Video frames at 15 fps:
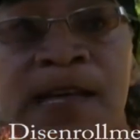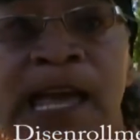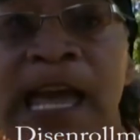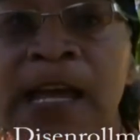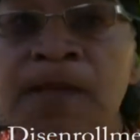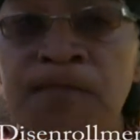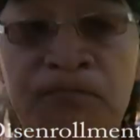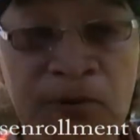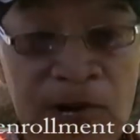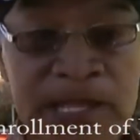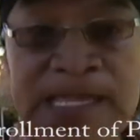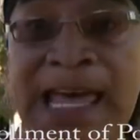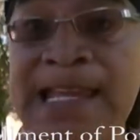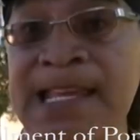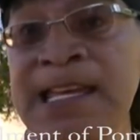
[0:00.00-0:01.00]
and
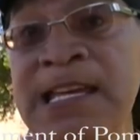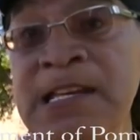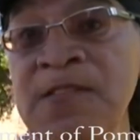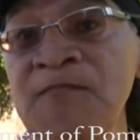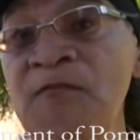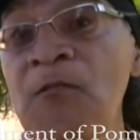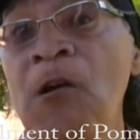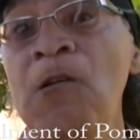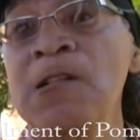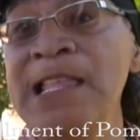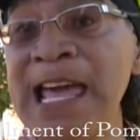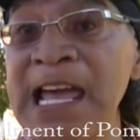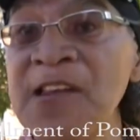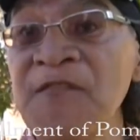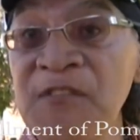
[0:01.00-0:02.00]
put that in for our
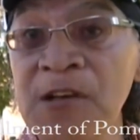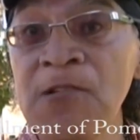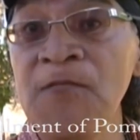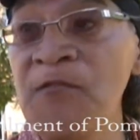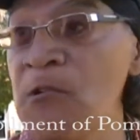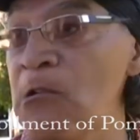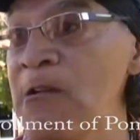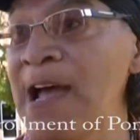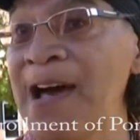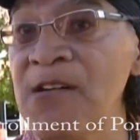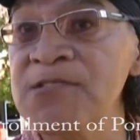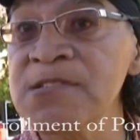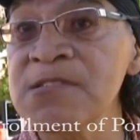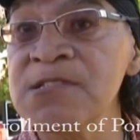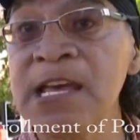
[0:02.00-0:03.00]
landfill, for our
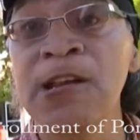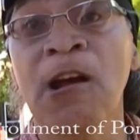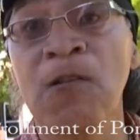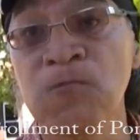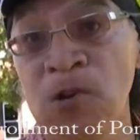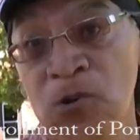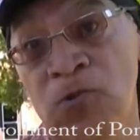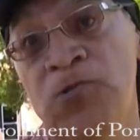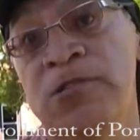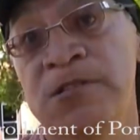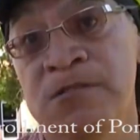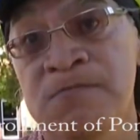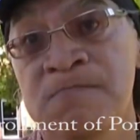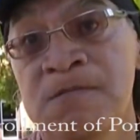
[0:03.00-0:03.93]
houses, and our roads.